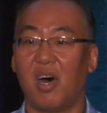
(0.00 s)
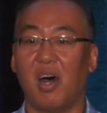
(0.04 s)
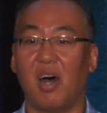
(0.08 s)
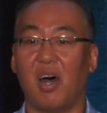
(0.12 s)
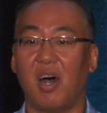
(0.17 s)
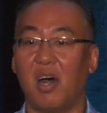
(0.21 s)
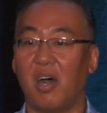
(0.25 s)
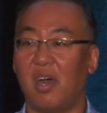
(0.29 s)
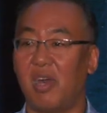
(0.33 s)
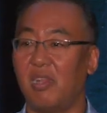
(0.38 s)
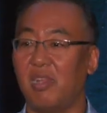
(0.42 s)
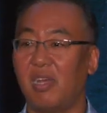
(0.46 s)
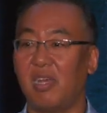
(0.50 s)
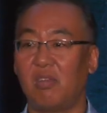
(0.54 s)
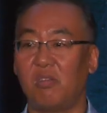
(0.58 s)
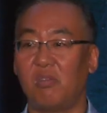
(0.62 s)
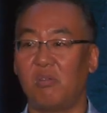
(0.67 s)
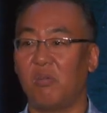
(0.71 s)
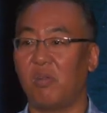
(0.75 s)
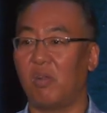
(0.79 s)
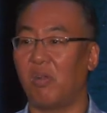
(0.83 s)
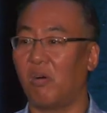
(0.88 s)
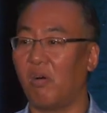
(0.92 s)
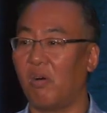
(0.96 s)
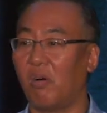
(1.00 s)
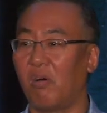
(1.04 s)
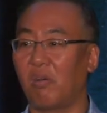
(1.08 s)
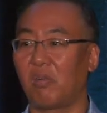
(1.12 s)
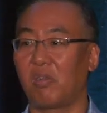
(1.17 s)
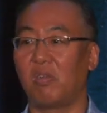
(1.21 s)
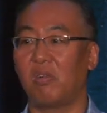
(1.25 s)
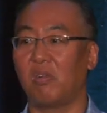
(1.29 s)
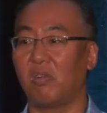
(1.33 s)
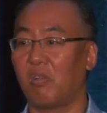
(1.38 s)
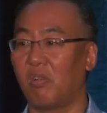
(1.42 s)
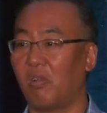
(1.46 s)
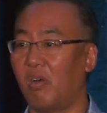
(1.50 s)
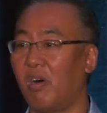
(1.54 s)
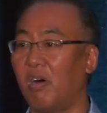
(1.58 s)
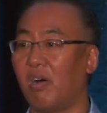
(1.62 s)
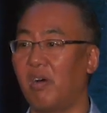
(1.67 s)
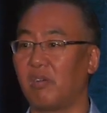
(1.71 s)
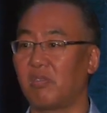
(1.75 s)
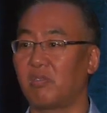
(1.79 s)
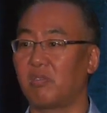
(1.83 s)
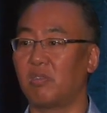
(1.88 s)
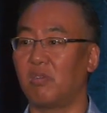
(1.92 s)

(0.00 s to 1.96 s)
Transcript: And they do it all year long.